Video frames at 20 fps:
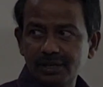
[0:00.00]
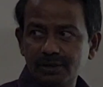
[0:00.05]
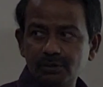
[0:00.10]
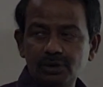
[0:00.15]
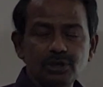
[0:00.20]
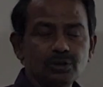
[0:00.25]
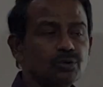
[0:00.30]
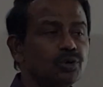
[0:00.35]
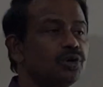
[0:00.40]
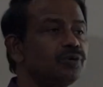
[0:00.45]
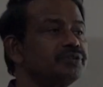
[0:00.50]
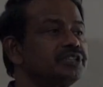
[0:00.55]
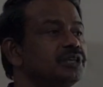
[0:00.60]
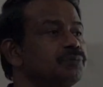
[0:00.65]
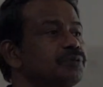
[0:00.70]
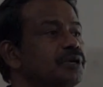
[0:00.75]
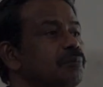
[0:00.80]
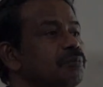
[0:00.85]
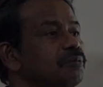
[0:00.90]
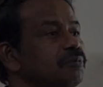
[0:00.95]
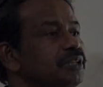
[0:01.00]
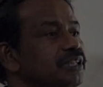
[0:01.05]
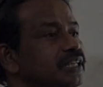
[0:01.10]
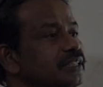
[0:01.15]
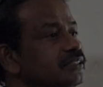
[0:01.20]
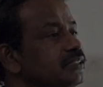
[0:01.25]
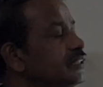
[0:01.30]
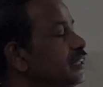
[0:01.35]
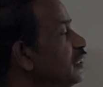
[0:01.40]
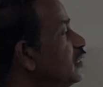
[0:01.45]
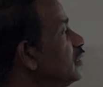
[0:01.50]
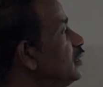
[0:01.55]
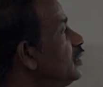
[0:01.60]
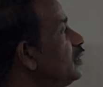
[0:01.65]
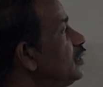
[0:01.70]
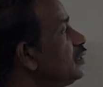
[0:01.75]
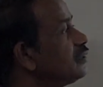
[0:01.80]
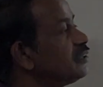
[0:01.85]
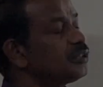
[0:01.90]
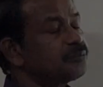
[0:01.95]
We'll go with the probability density.
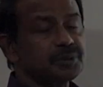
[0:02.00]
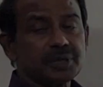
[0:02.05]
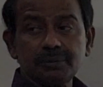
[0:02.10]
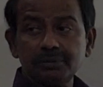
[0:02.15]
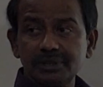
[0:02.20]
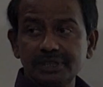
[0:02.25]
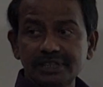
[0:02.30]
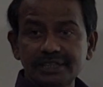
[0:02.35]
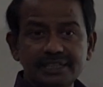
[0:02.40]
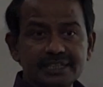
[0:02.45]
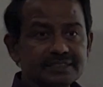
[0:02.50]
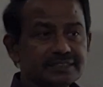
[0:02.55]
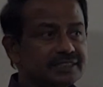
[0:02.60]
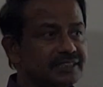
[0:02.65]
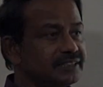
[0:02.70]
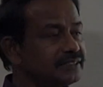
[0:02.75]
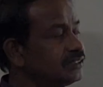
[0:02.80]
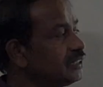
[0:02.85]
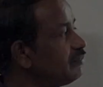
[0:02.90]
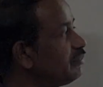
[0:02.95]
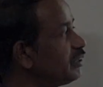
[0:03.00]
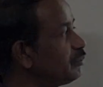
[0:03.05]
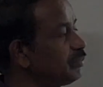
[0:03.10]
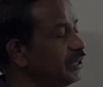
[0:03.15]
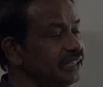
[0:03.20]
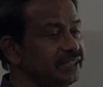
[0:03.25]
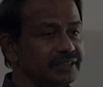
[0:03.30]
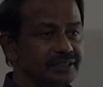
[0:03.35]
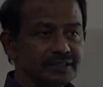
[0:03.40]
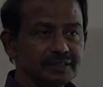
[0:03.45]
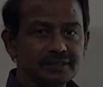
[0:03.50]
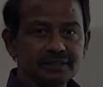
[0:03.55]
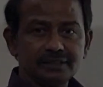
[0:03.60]
The probability density is given by